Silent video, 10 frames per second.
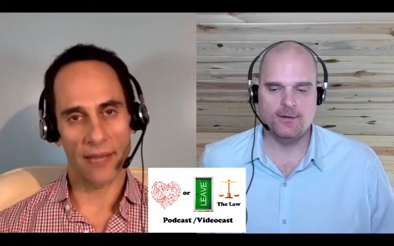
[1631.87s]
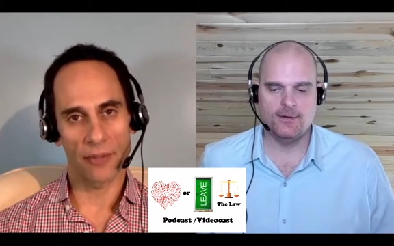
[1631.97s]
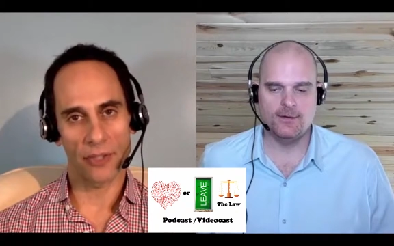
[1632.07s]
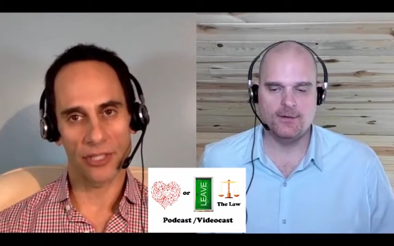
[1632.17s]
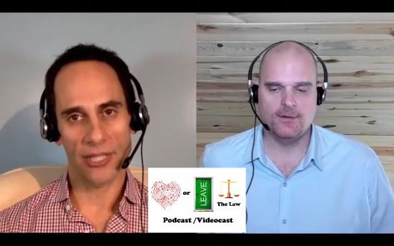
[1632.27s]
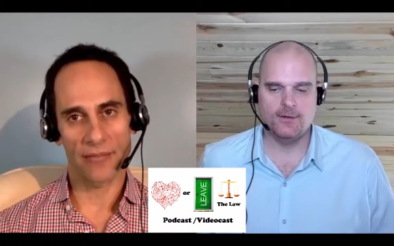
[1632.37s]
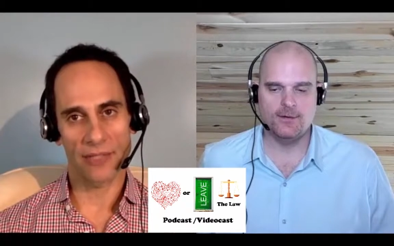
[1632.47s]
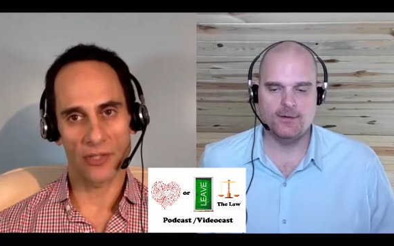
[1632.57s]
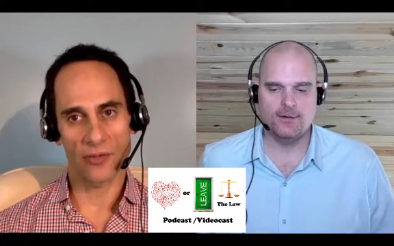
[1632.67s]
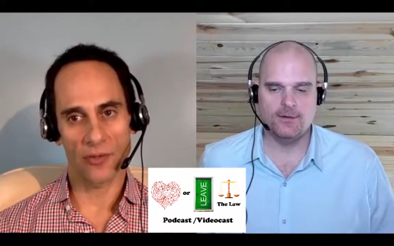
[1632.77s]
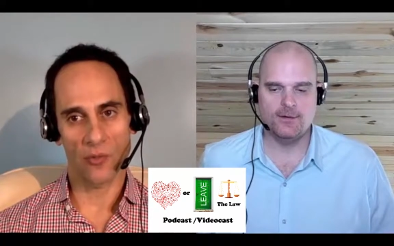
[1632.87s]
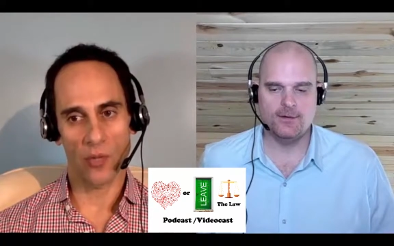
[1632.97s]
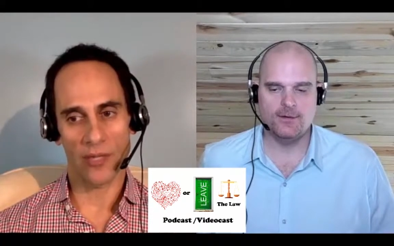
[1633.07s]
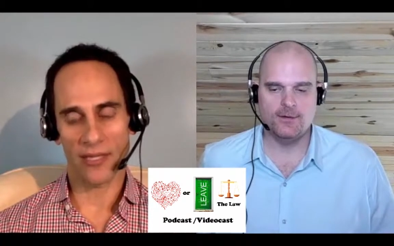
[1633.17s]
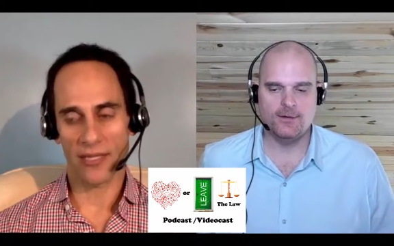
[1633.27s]
Speaker 1: push them to do it.
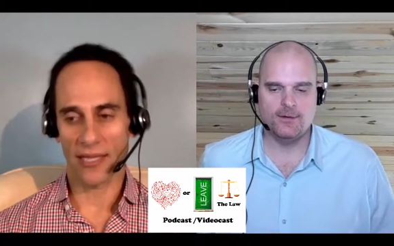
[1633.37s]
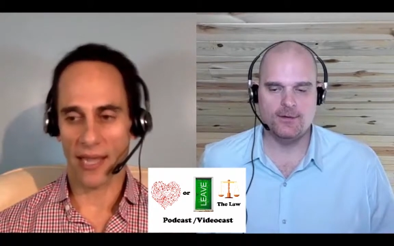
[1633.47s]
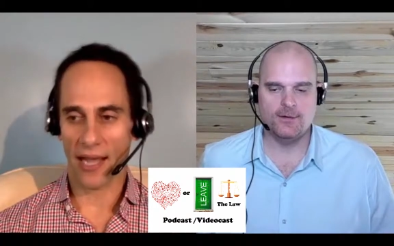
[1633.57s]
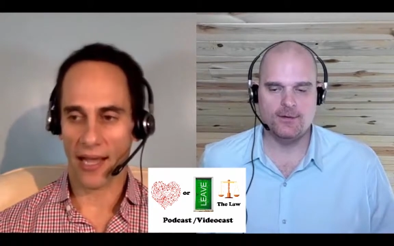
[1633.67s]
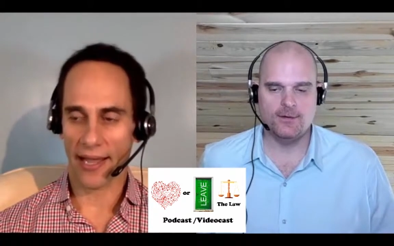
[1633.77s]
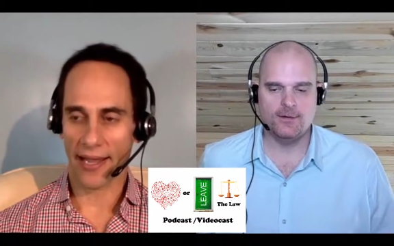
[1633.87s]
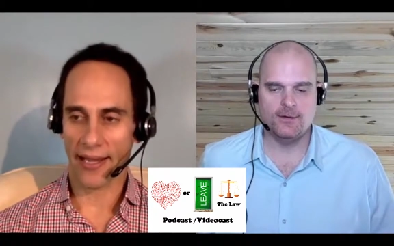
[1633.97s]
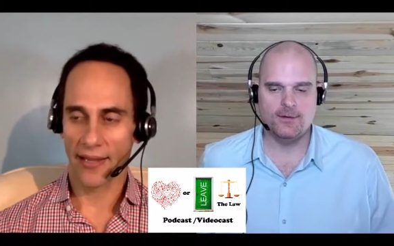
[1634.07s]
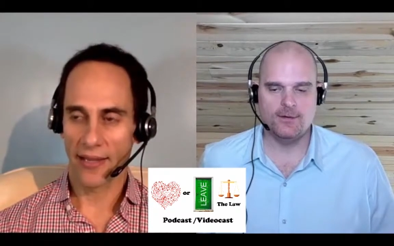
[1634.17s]
One thing that I